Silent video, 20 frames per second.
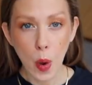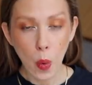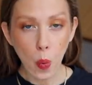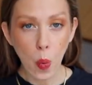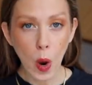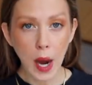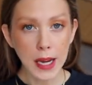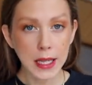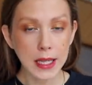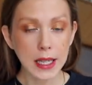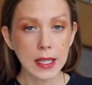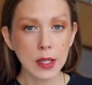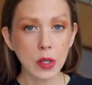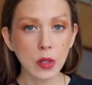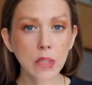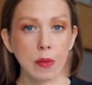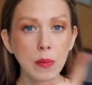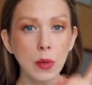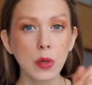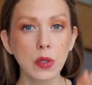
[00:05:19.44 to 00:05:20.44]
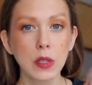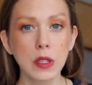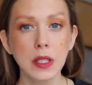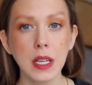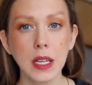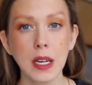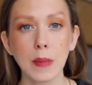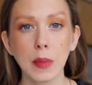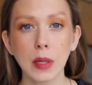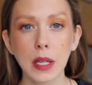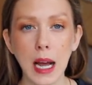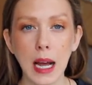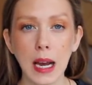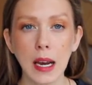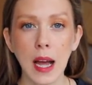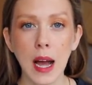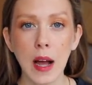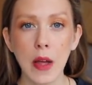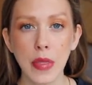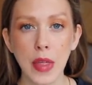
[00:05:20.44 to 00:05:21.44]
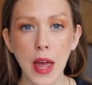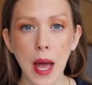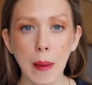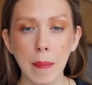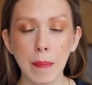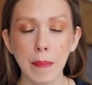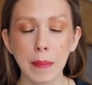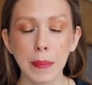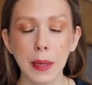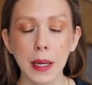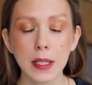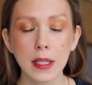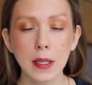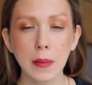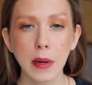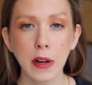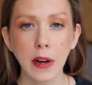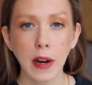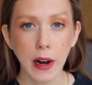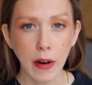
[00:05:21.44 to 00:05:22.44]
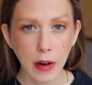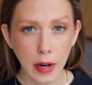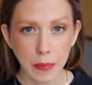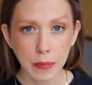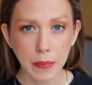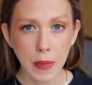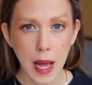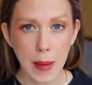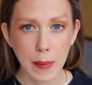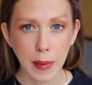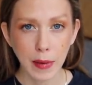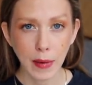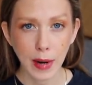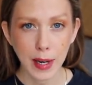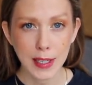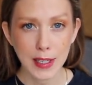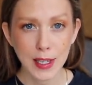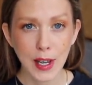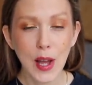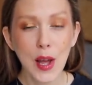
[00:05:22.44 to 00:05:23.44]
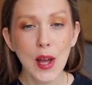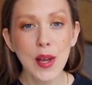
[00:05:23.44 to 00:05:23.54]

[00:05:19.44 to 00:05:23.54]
white is not the most sustainable color out there. Pasta marinara, am I right?